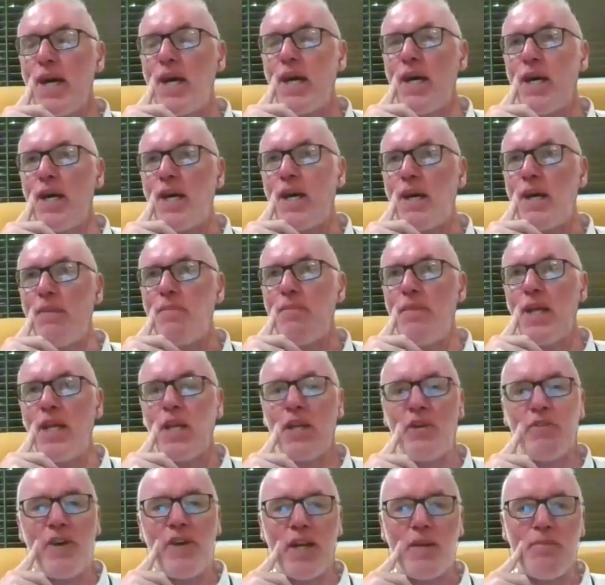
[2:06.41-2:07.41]

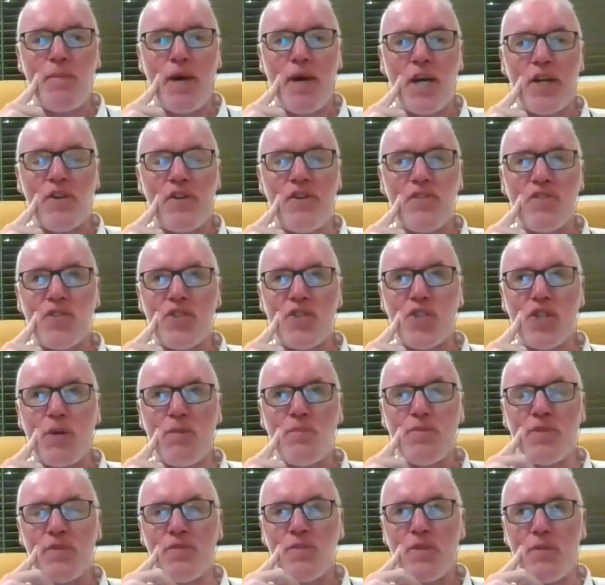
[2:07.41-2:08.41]
ameliorate matters in
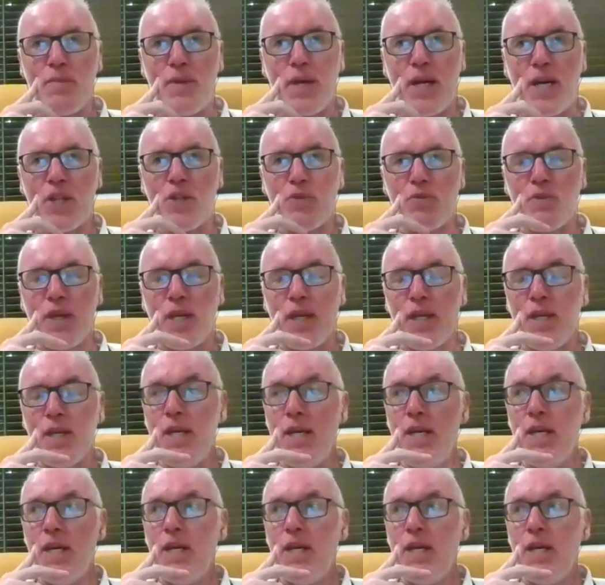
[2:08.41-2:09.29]
terms of the pathway.